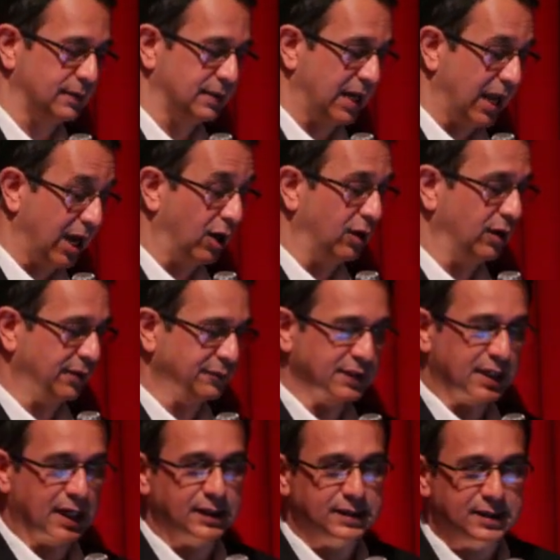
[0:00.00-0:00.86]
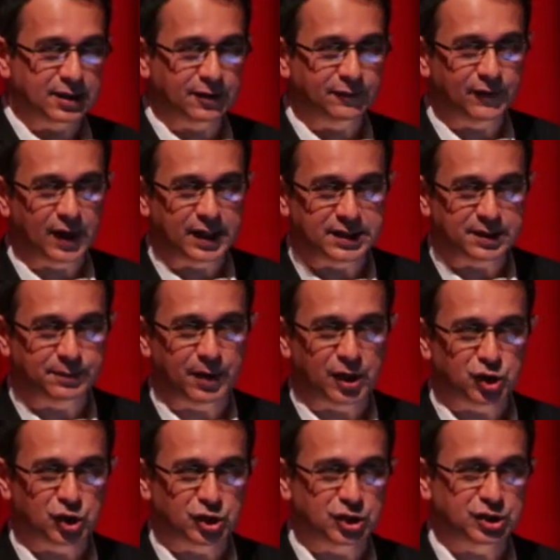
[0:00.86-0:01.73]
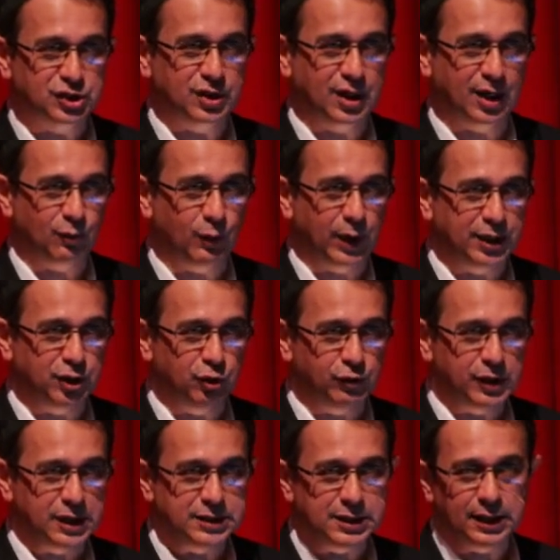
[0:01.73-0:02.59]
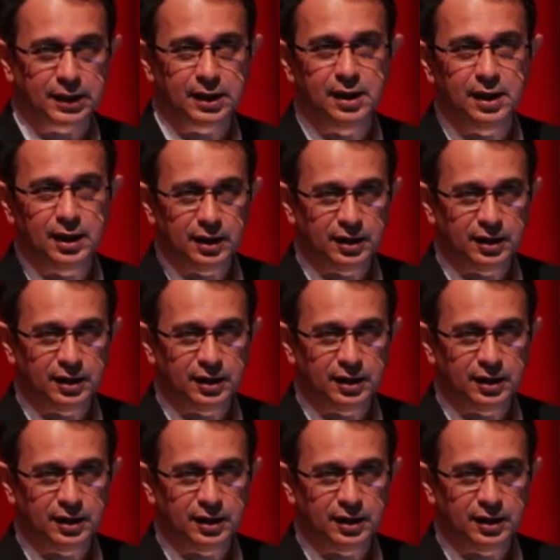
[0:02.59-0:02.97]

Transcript: now have started advising patients, that when you're eating,